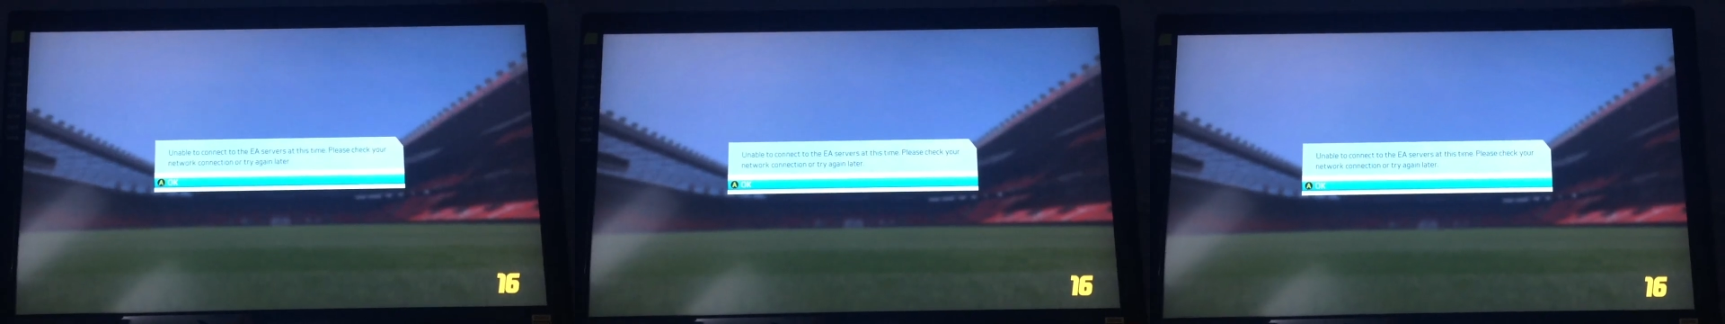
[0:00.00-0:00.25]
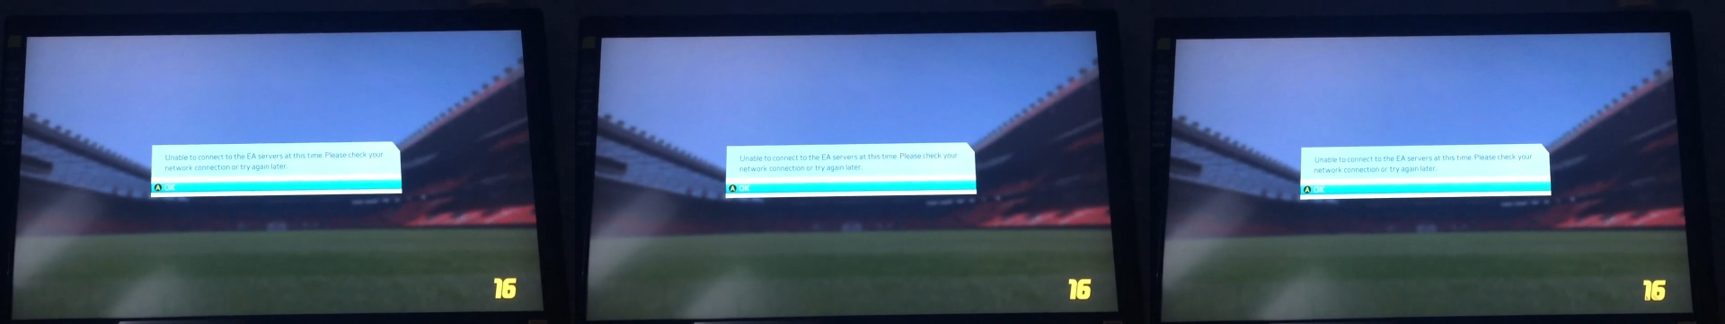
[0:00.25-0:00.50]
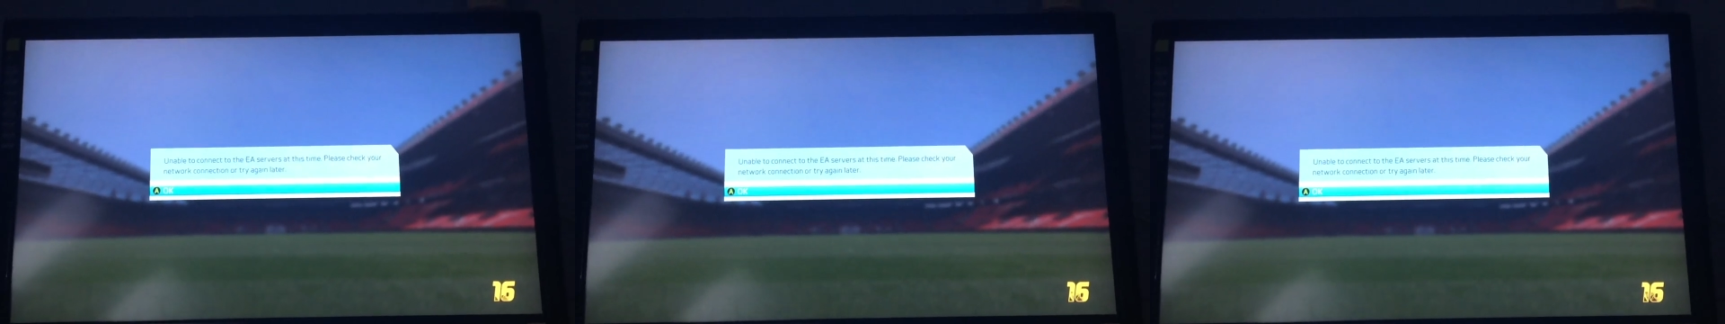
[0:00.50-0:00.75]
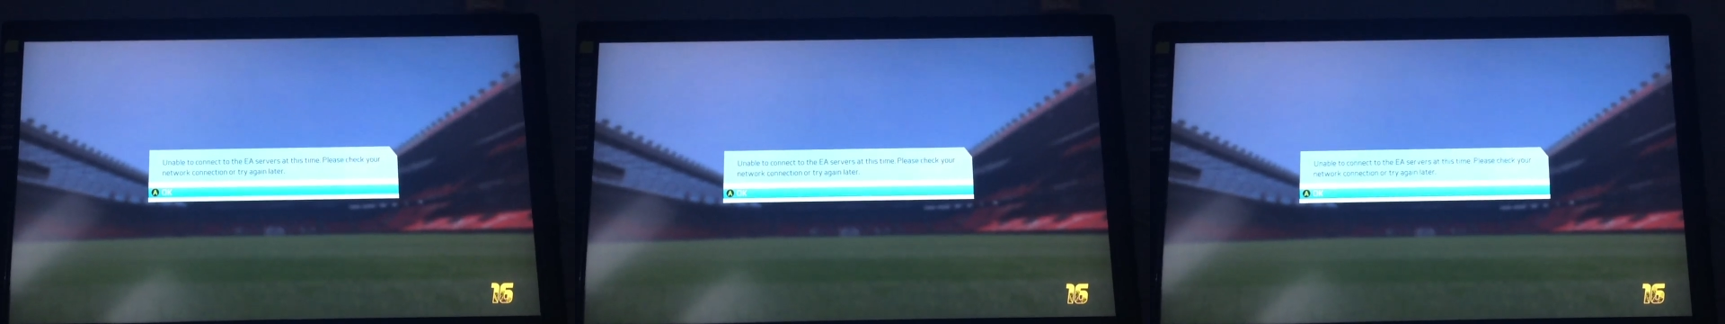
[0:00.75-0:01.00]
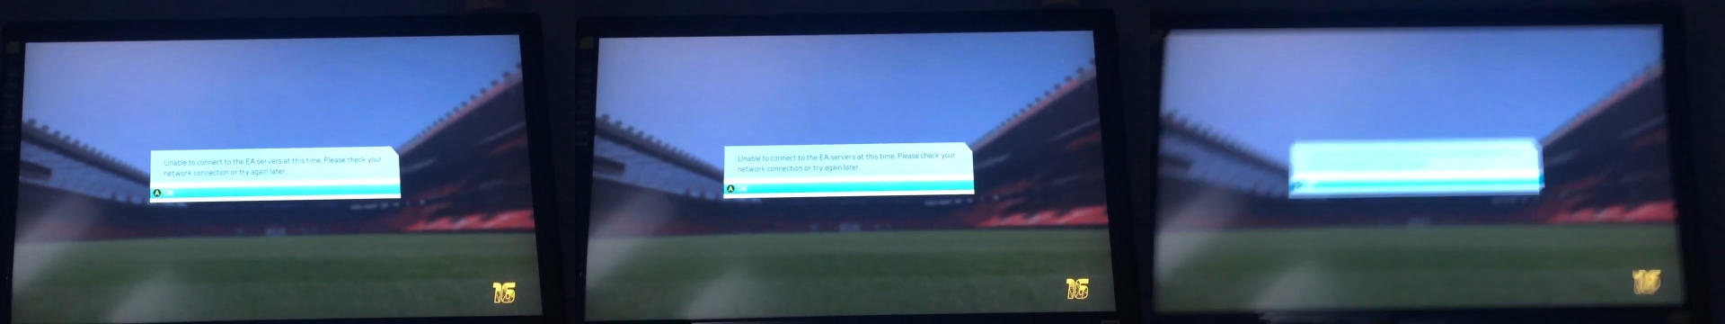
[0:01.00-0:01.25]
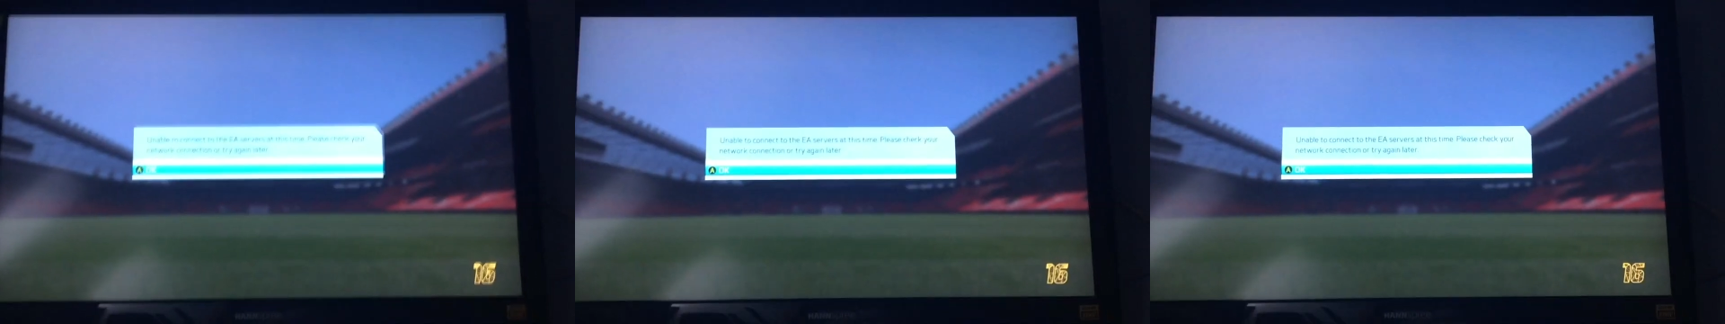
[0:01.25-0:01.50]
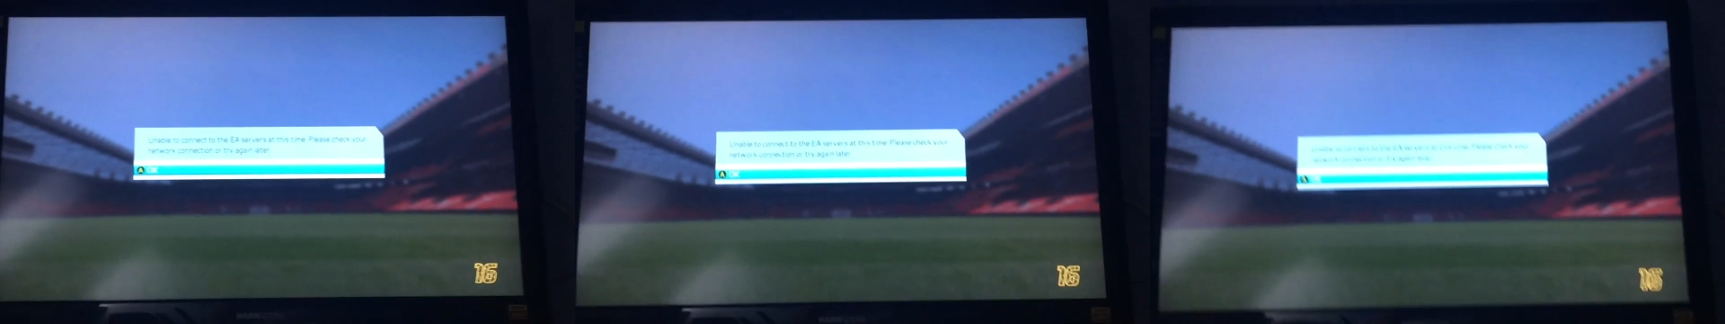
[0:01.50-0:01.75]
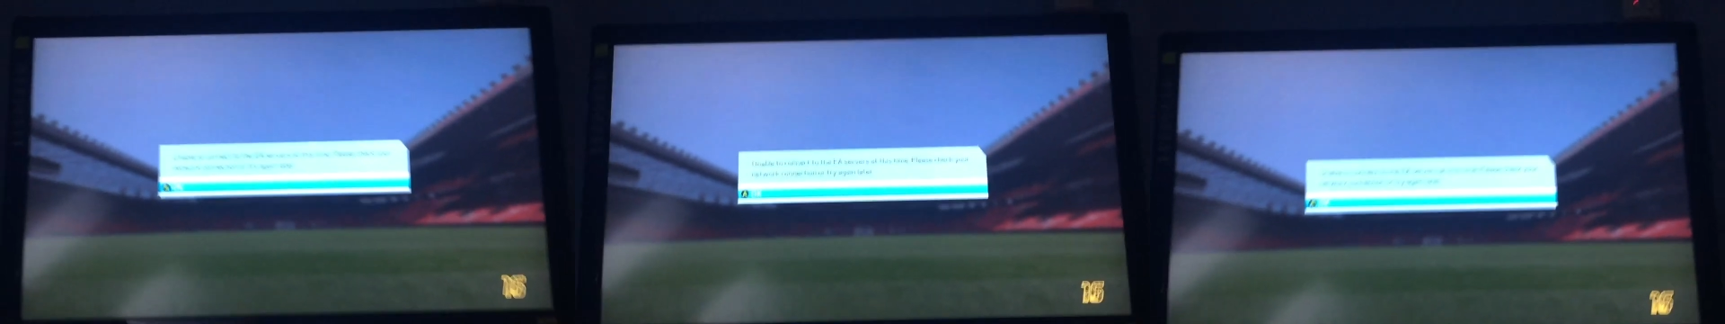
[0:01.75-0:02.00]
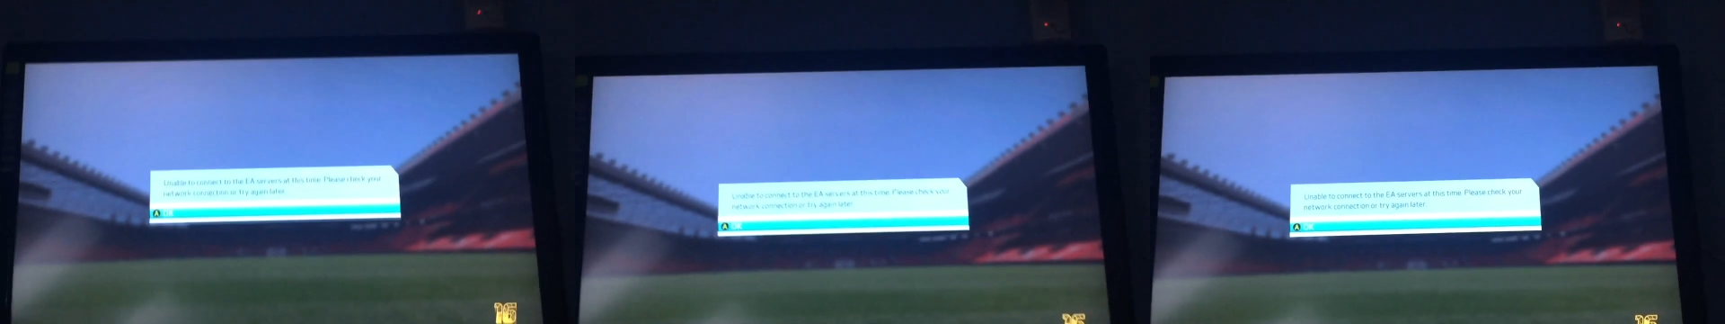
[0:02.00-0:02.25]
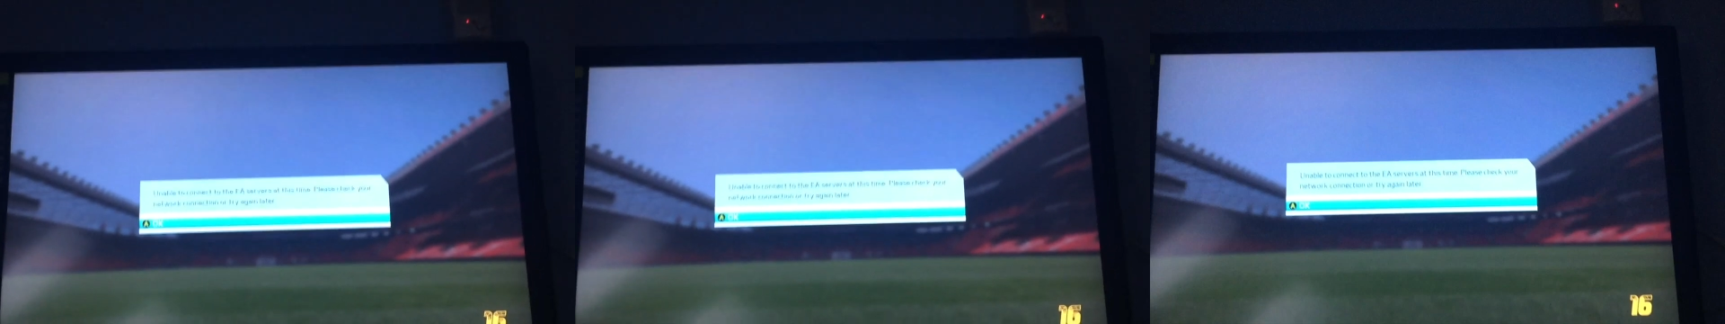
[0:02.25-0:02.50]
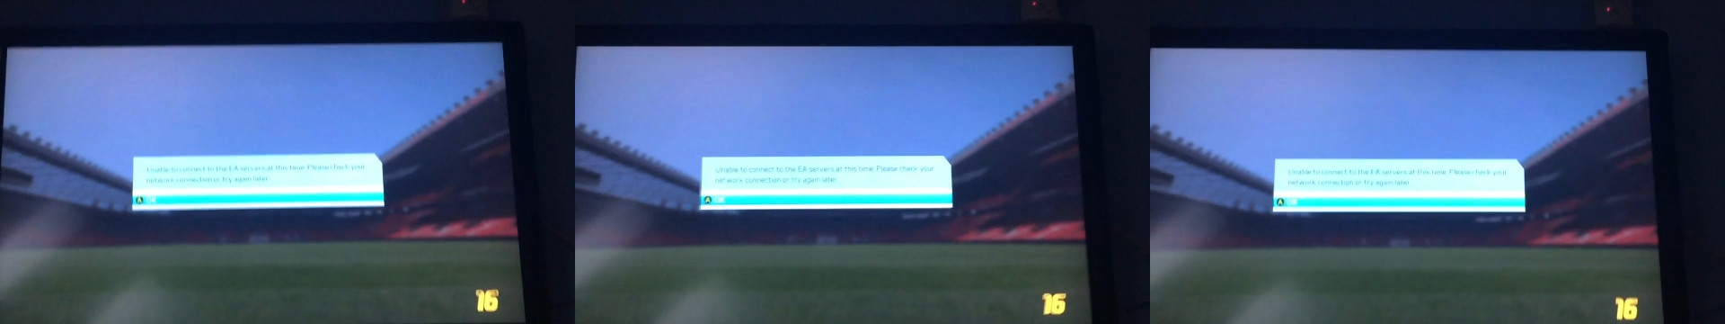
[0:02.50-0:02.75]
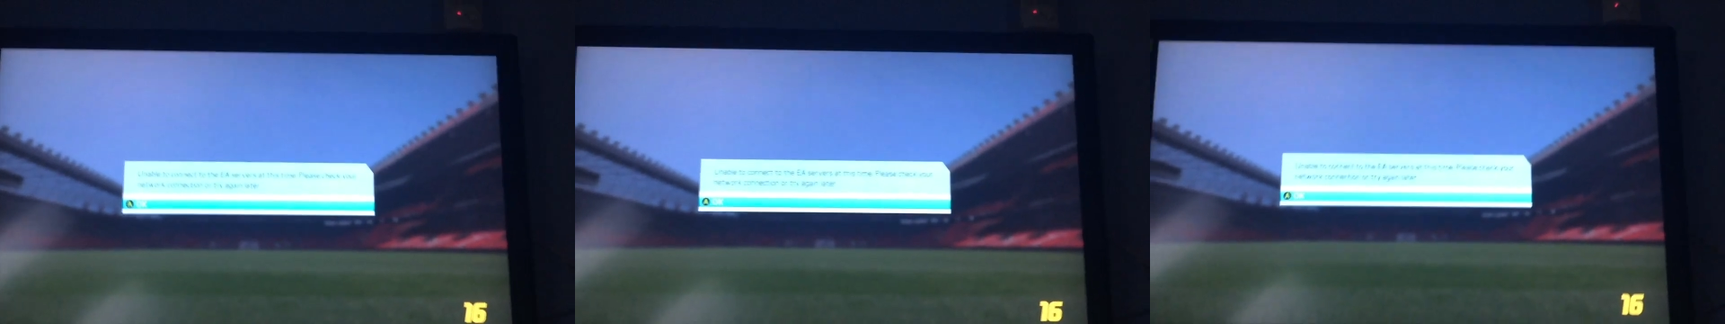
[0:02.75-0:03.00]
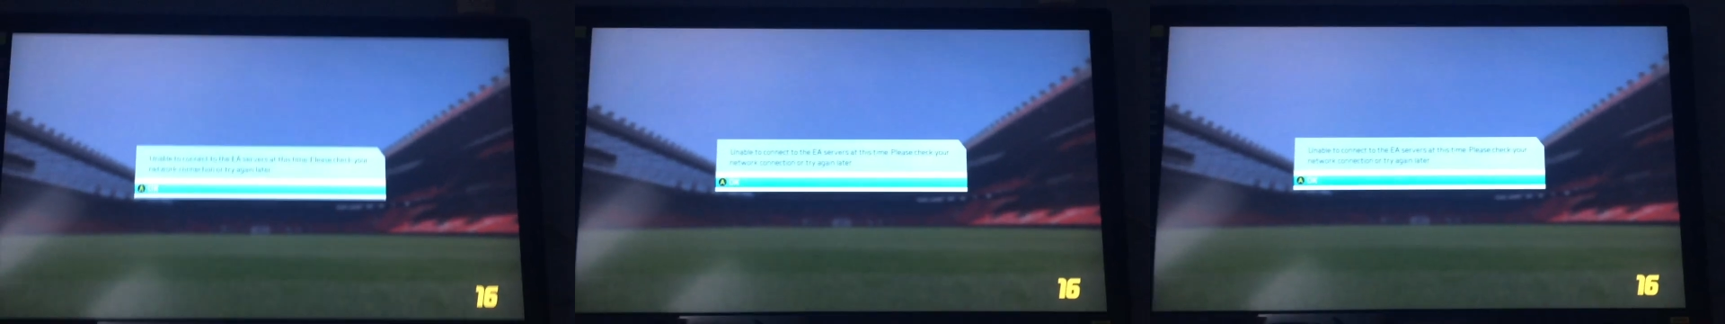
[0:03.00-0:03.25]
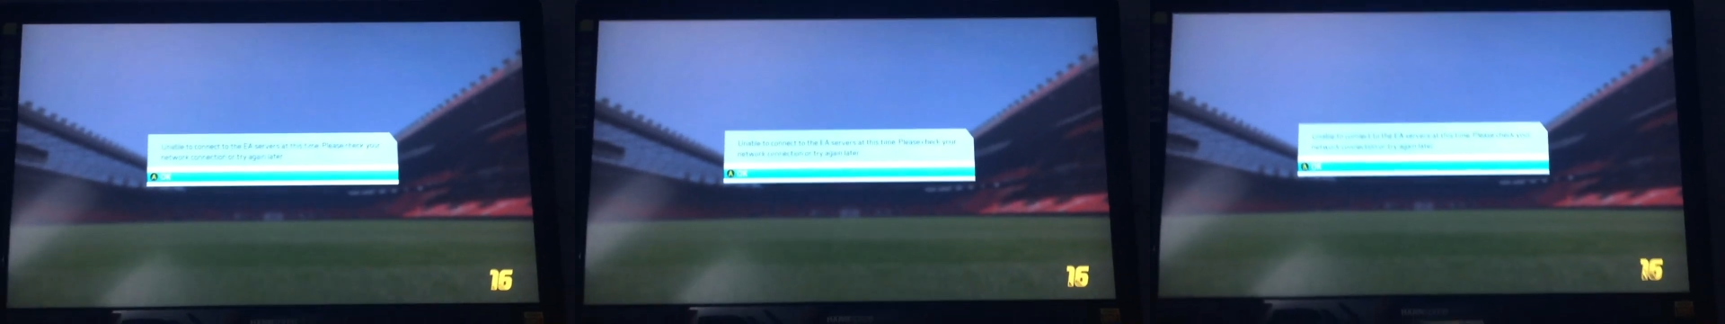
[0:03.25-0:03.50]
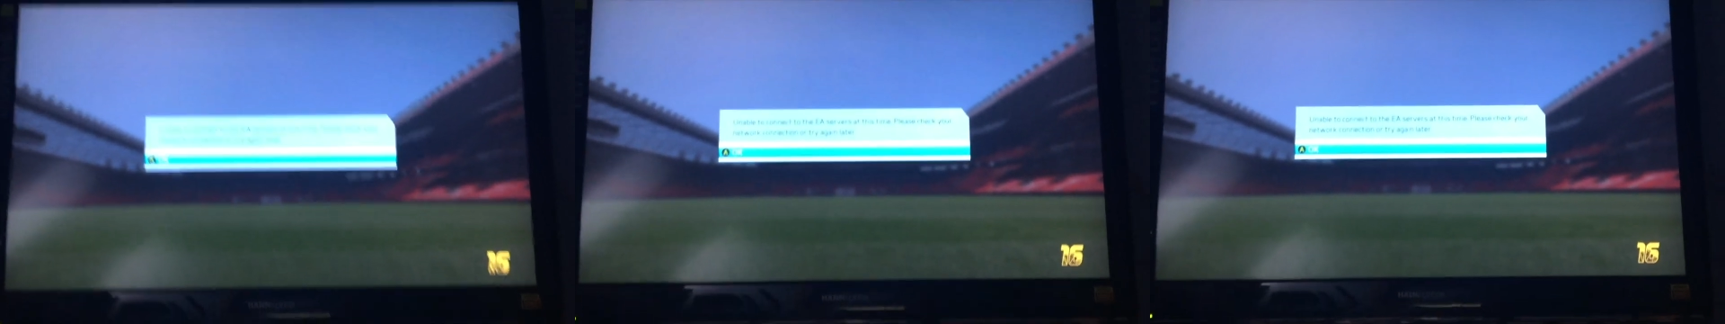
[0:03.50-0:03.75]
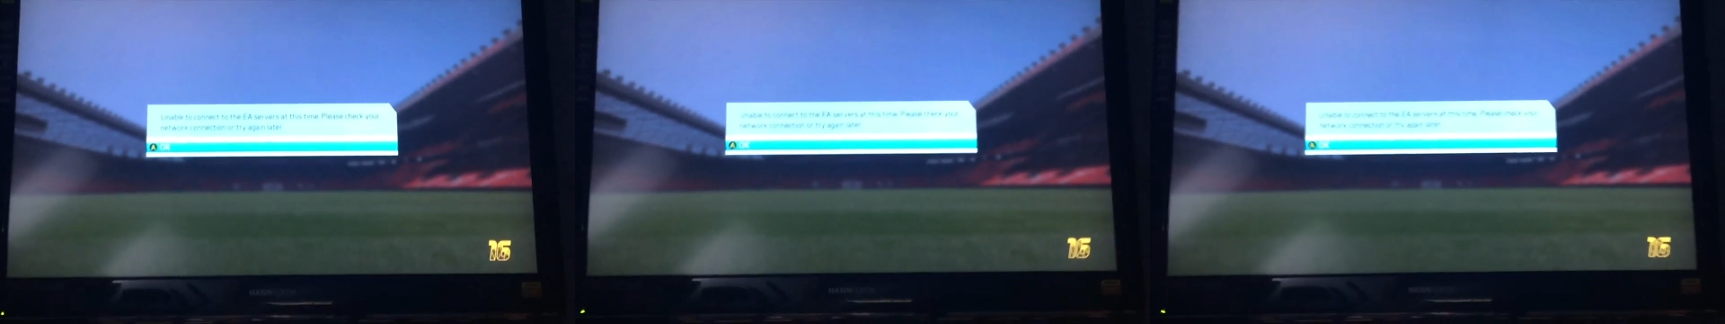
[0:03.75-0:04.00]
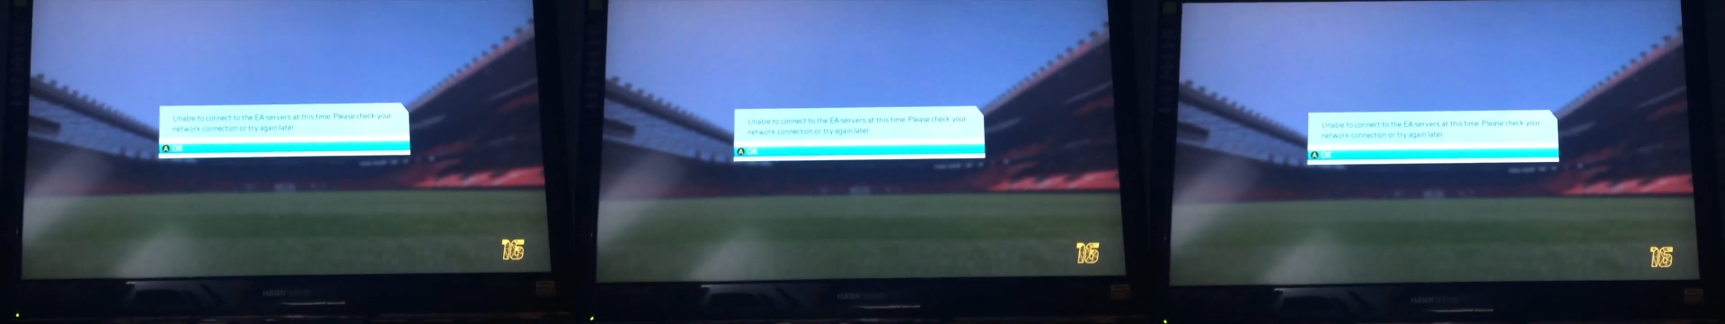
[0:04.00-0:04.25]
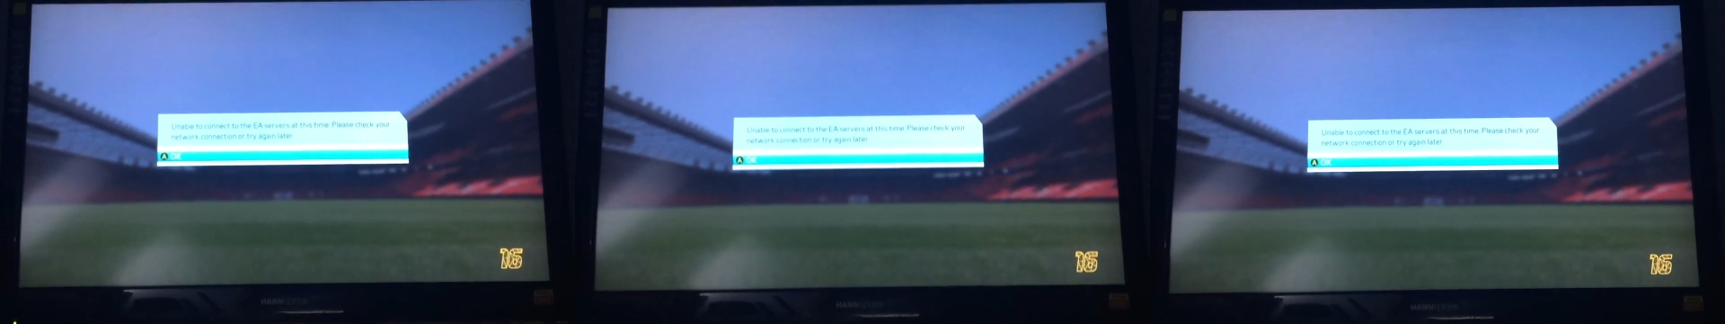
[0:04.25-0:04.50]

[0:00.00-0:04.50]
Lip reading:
[unreadable: no face in view]